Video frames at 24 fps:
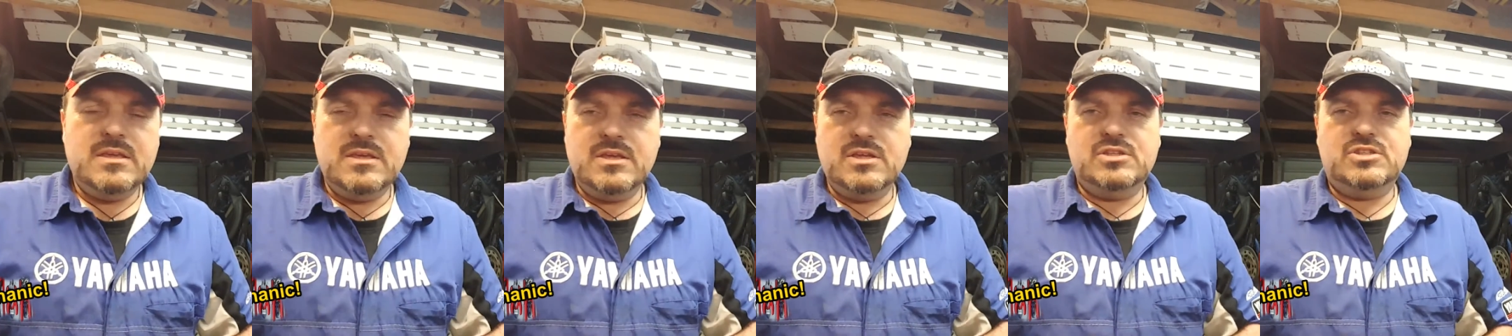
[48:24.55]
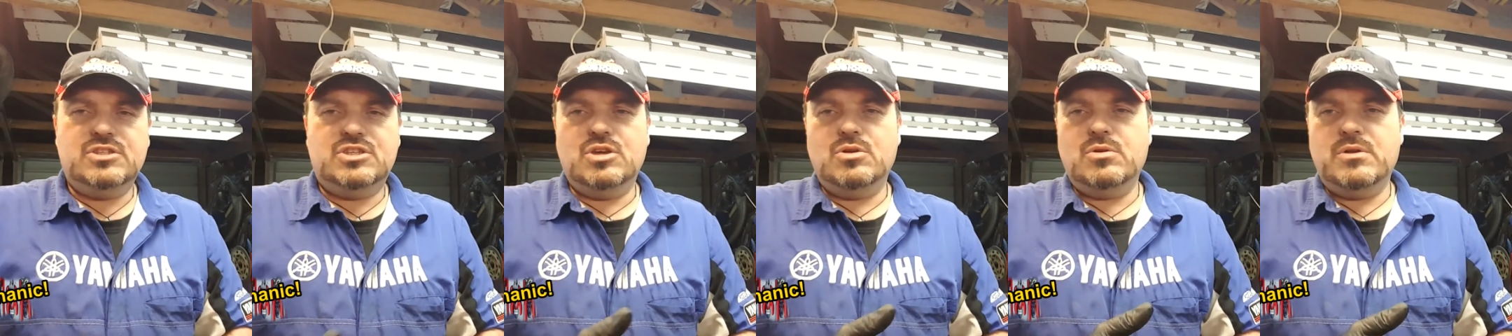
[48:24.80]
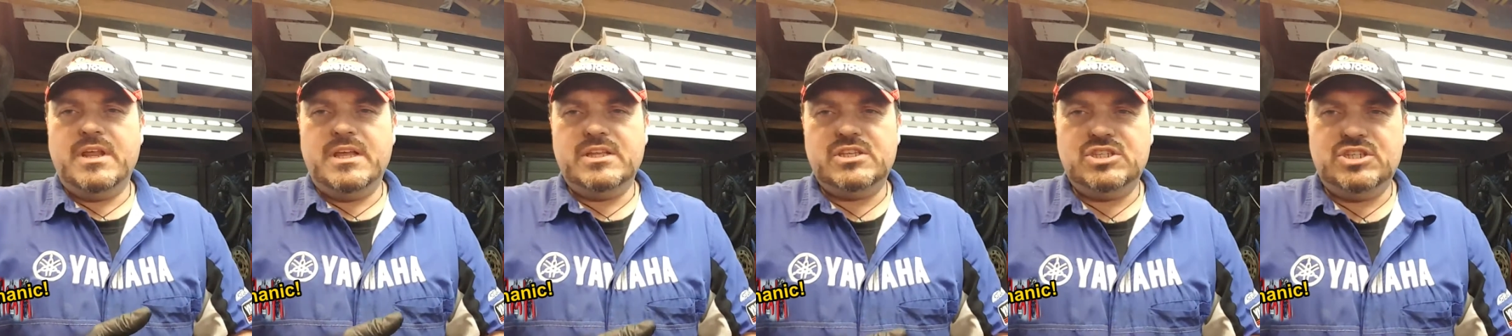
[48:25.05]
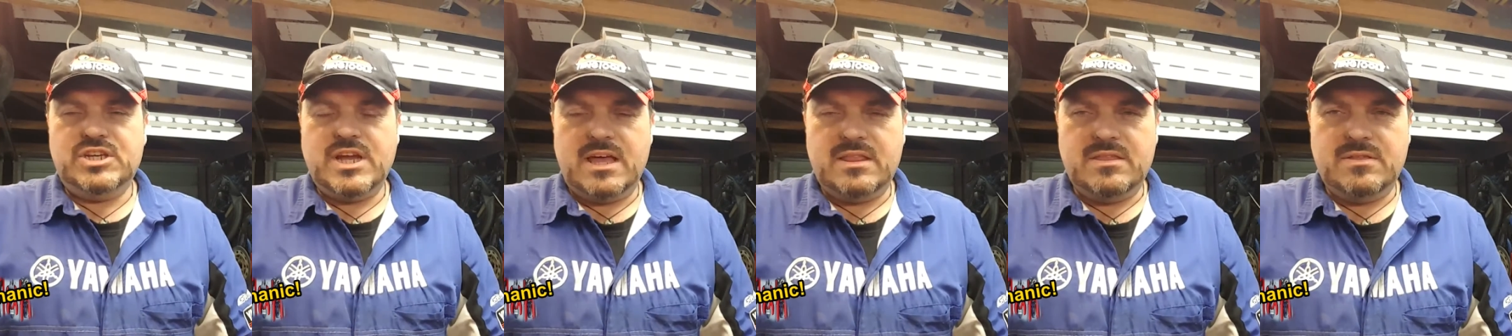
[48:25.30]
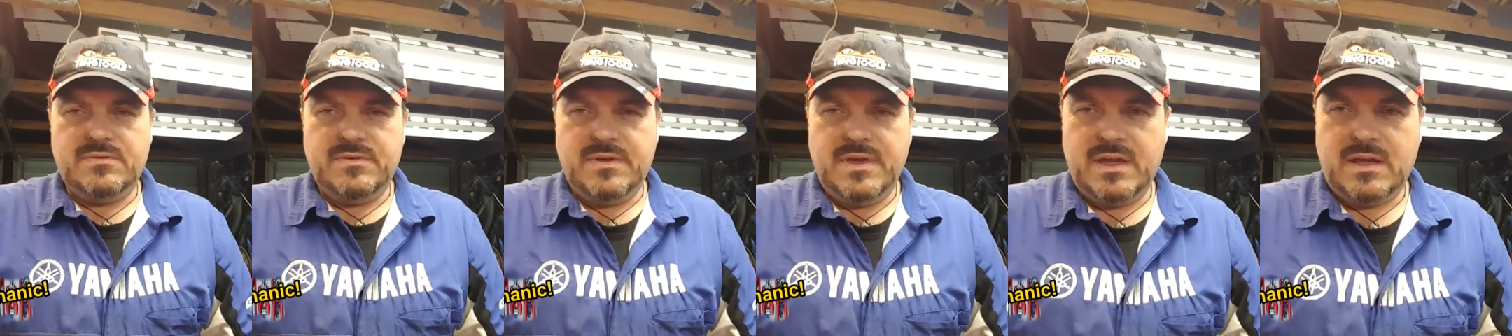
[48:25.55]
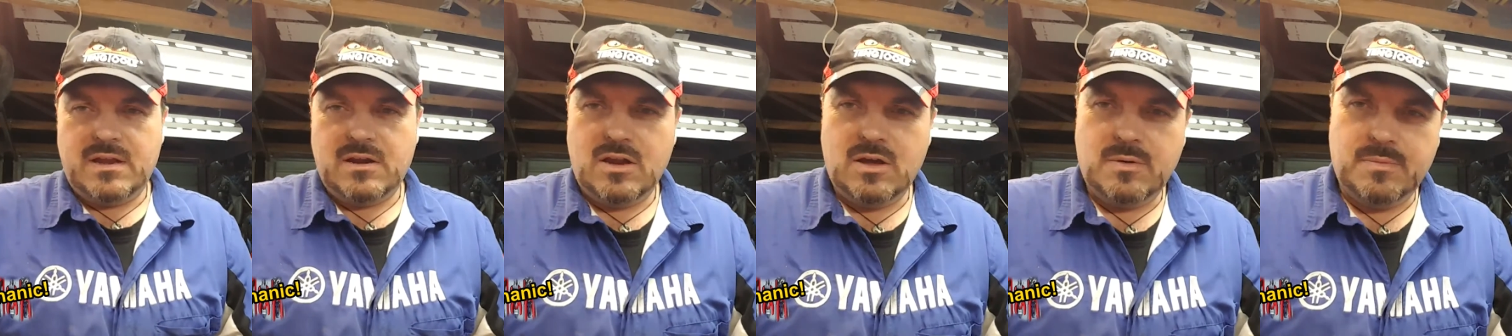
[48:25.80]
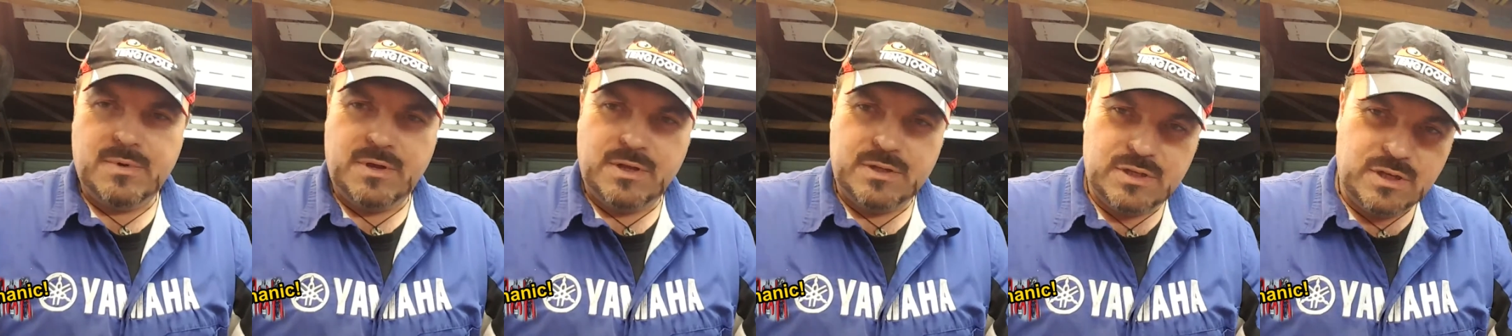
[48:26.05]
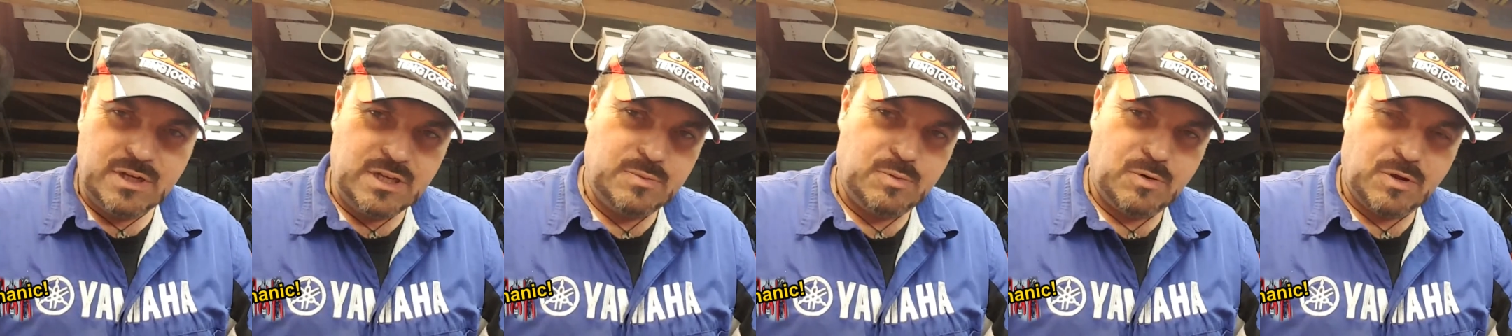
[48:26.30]
You do need to jack the vehicle up. You
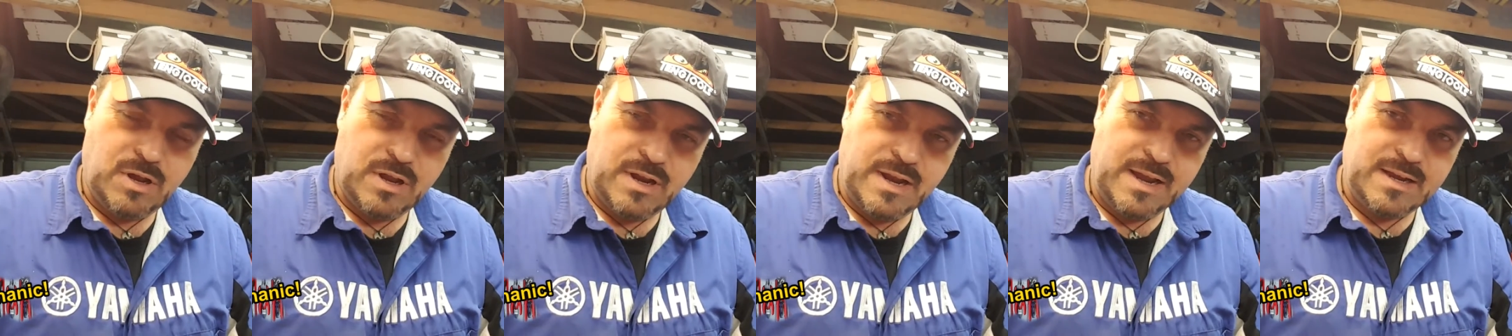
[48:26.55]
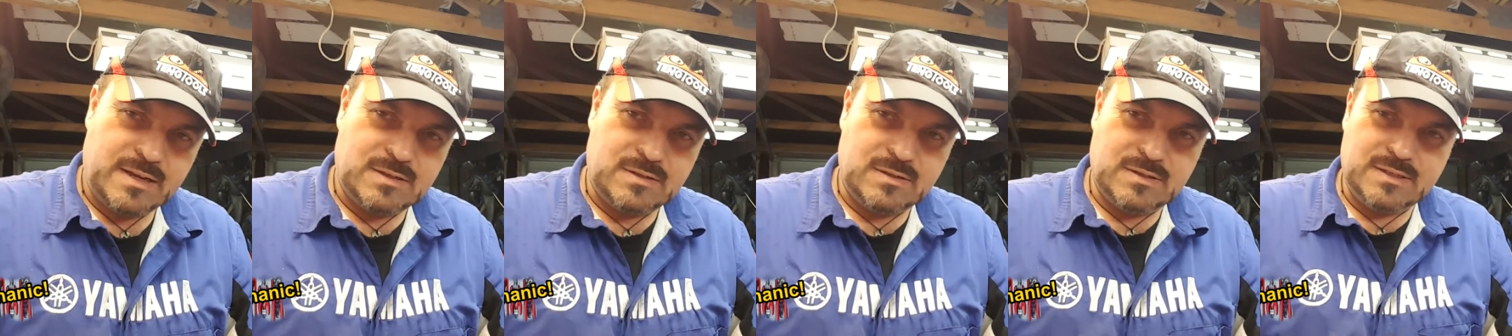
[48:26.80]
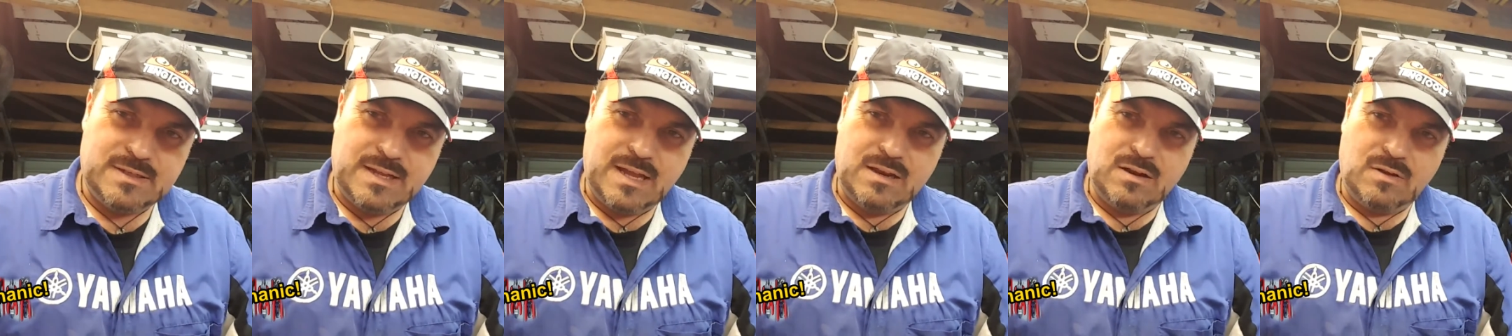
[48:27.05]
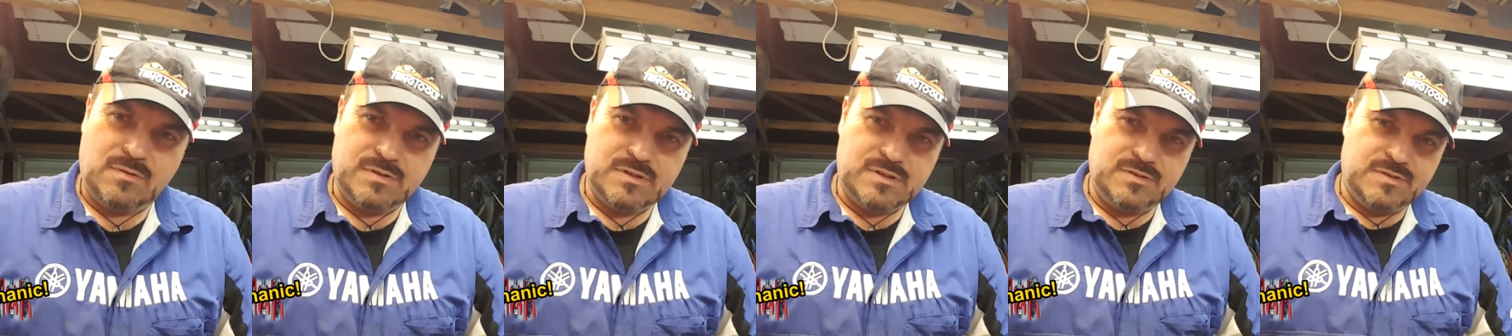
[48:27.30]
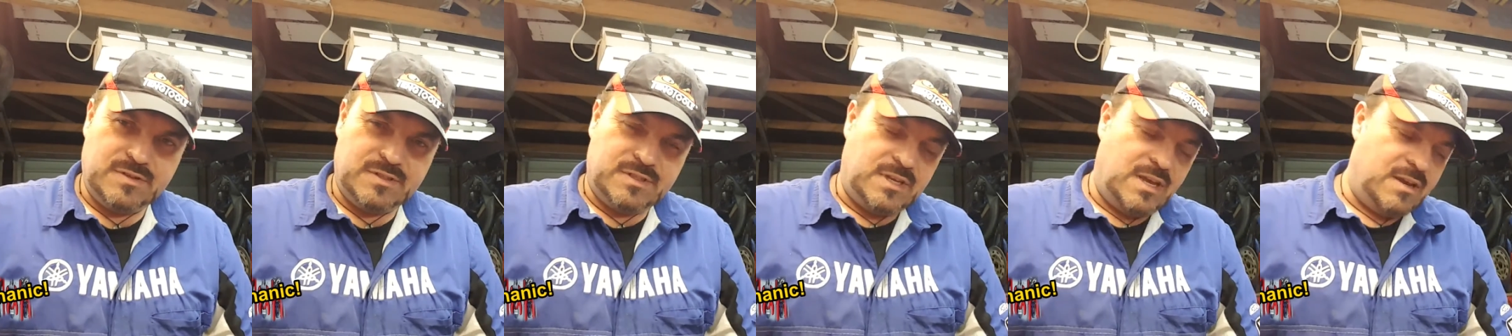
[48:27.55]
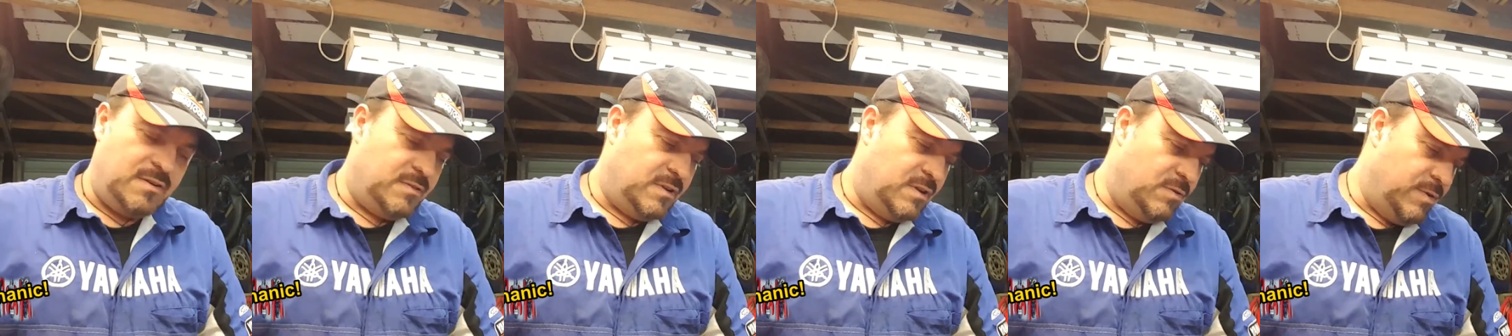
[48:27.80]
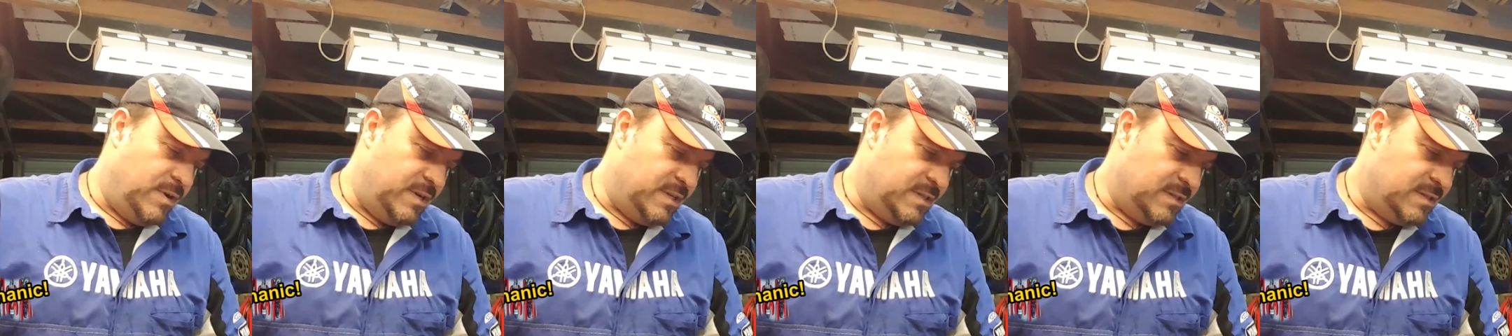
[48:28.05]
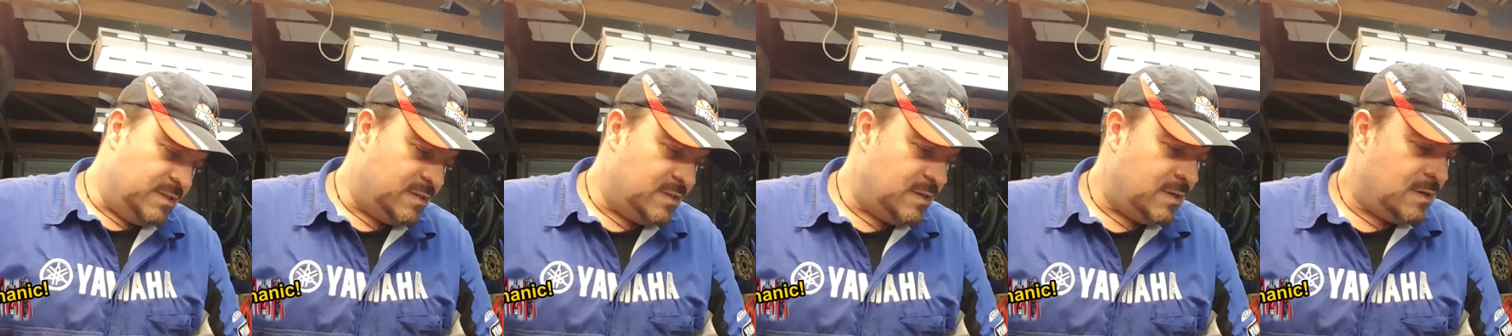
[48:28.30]
do need to put on an axle stand, obviously for safety
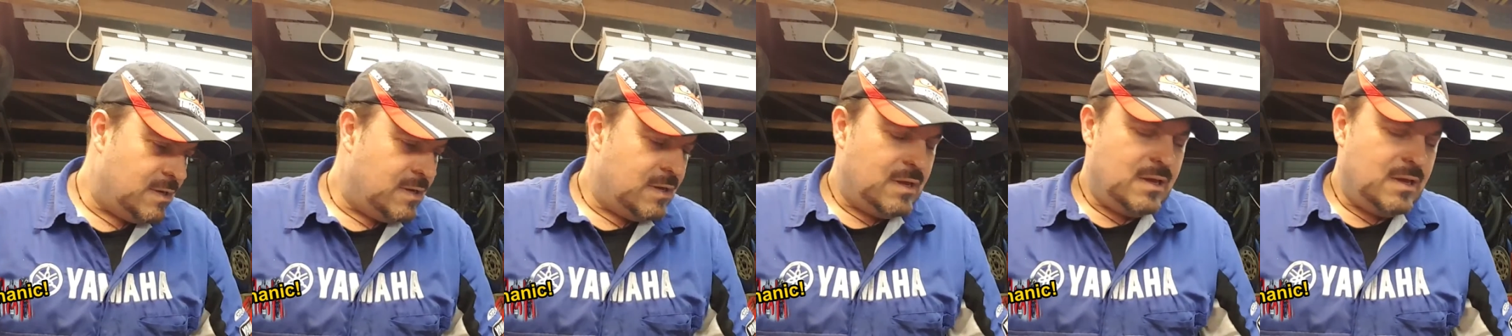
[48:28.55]
reasons.